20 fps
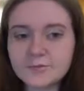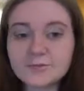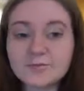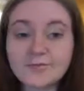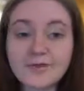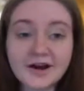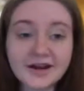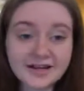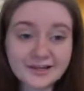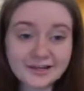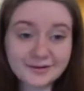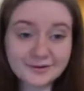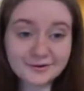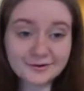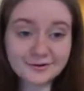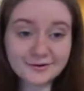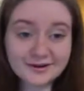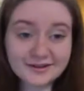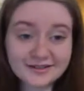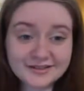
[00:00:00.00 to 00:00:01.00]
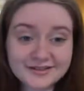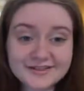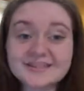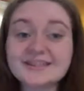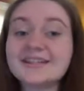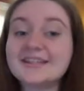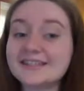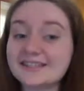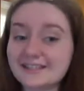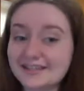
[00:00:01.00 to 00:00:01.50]
My uterus
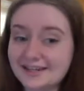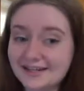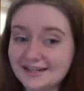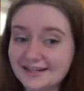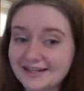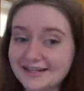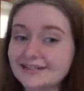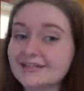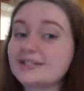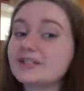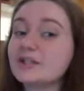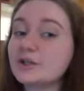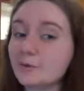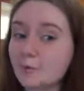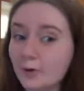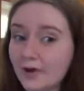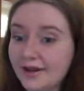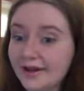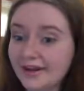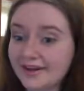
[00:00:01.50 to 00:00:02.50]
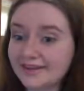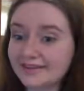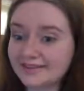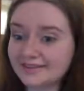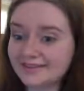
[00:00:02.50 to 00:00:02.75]
is in it to win it.